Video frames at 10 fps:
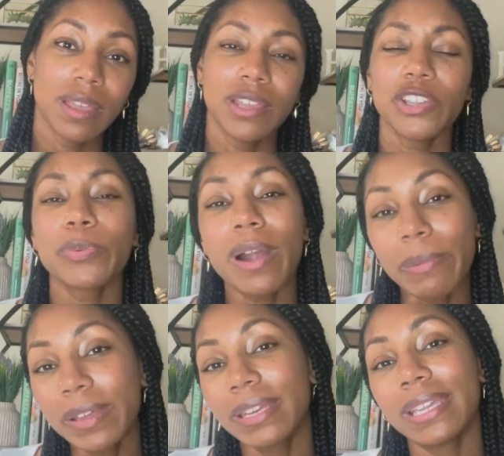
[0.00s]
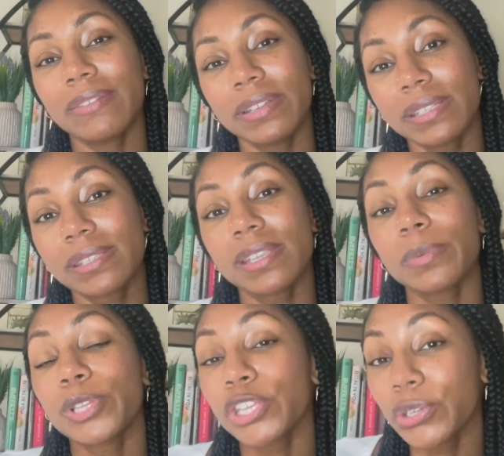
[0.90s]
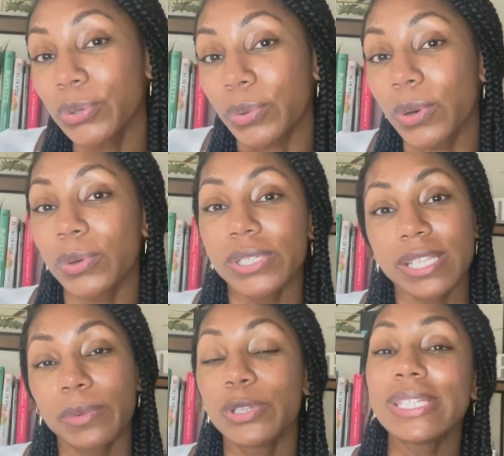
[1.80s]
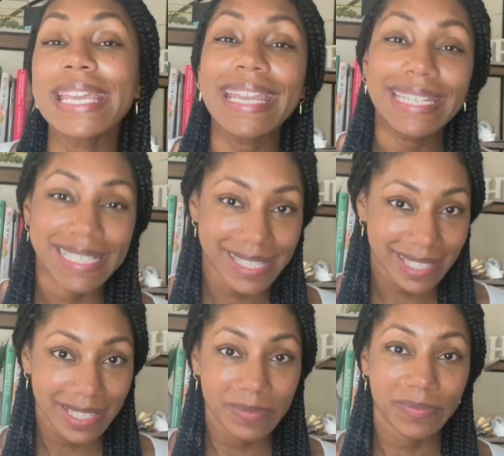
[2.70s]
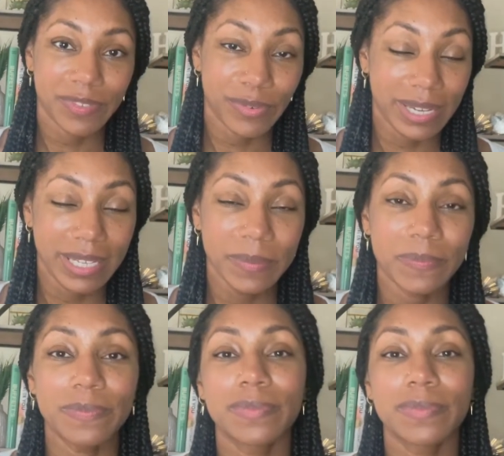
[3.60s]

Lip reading: You're probably going to give it sub-Q or subcutaneously, right?